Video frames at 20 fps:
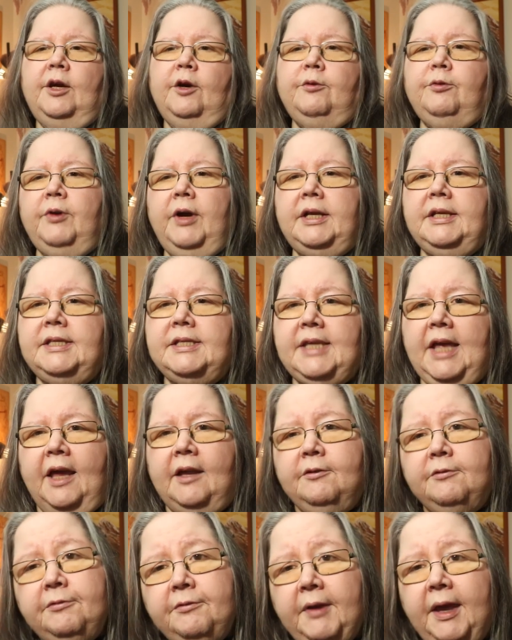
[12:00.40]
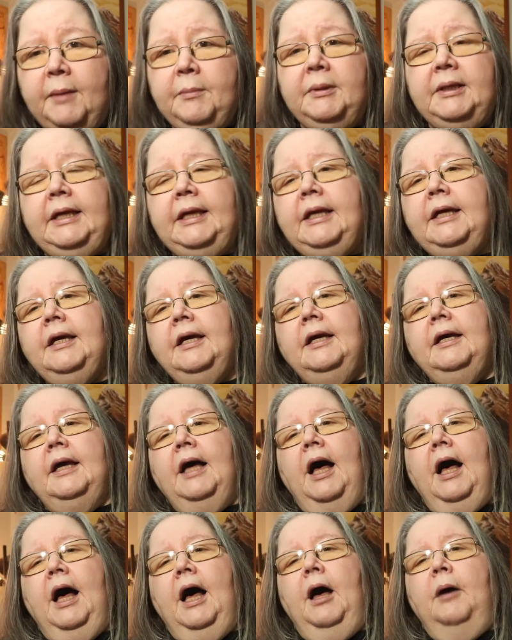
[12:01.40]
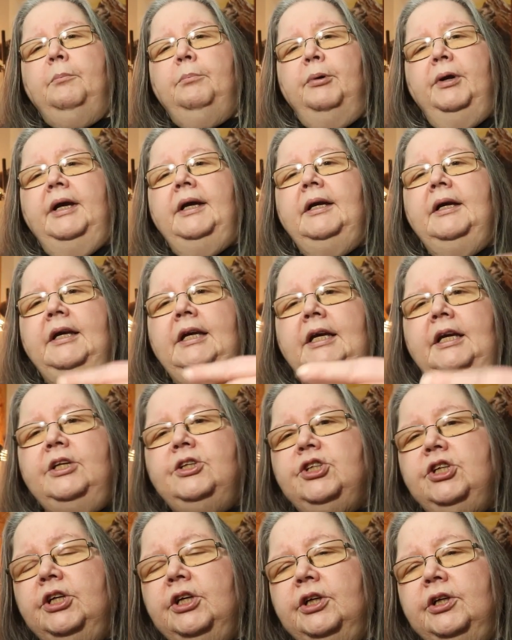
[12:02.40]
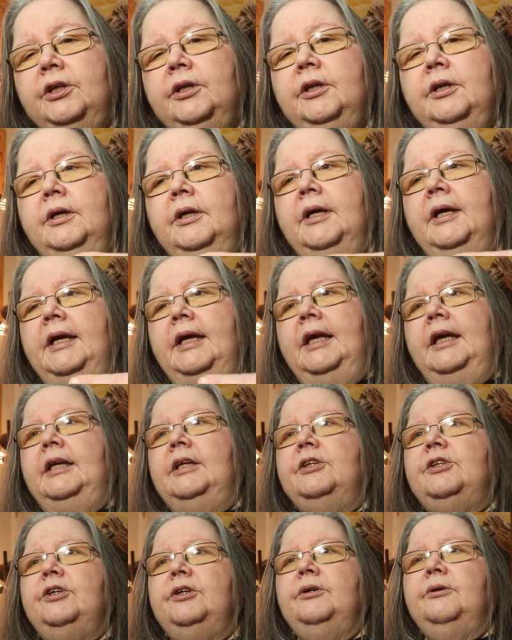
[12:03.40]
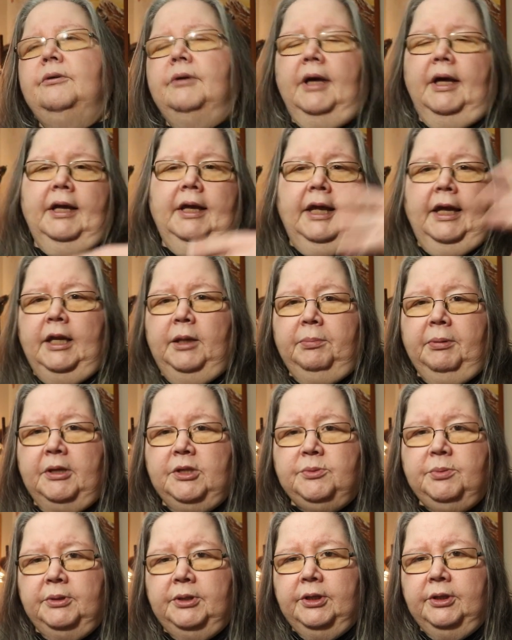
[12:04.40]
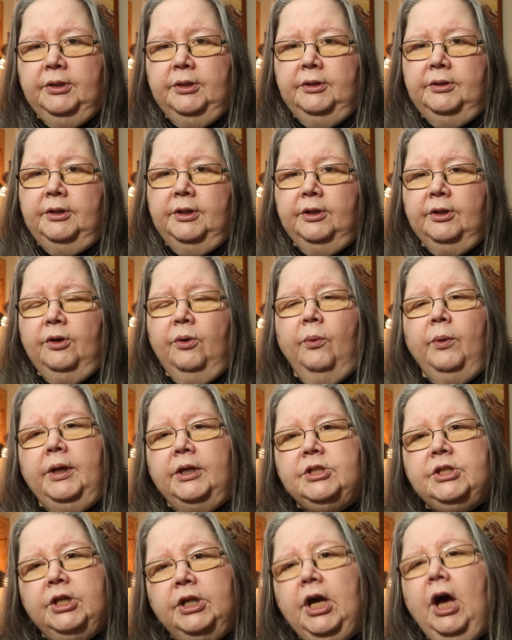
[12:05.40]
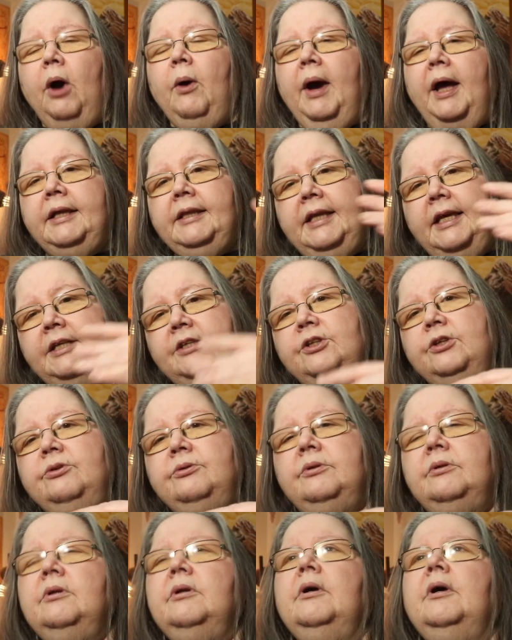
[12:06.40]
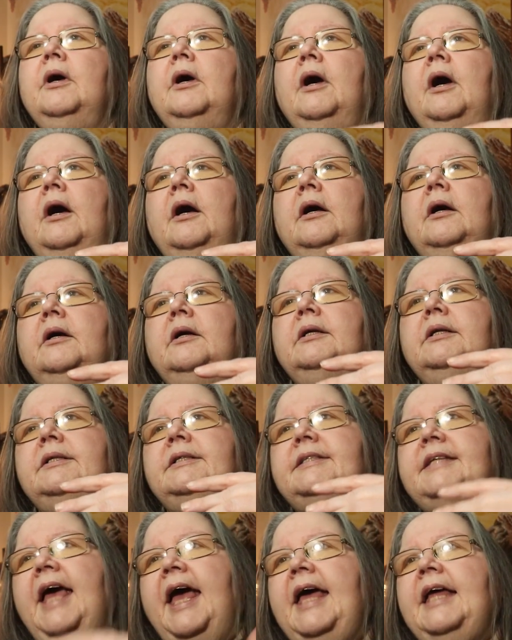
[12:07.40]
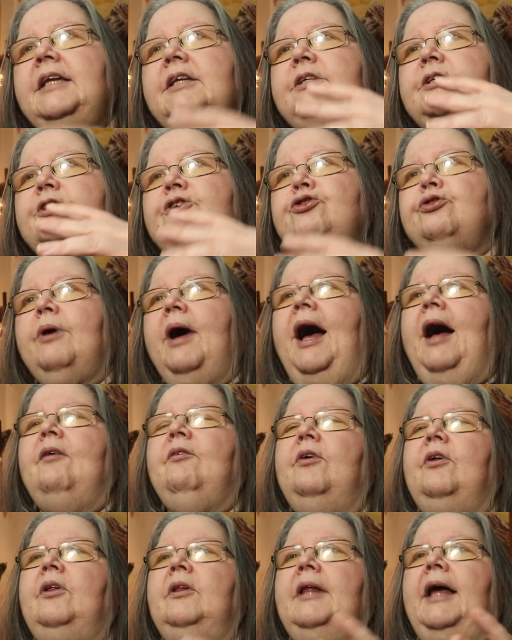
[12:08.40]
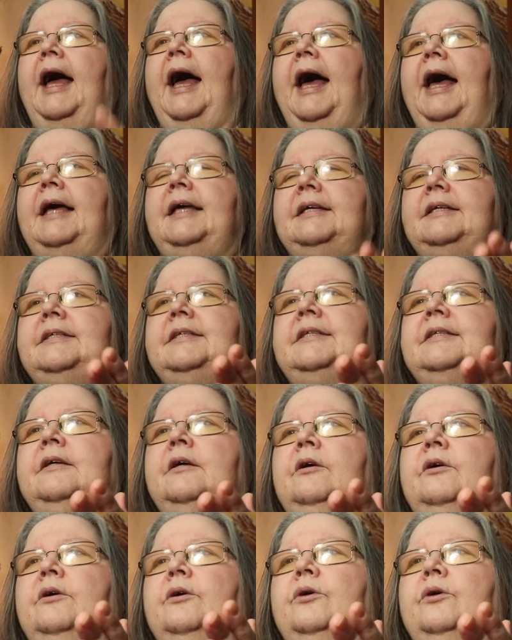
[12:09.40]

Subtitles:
their friends and family bring each year into any place where they're going to go. And they do tend to travel as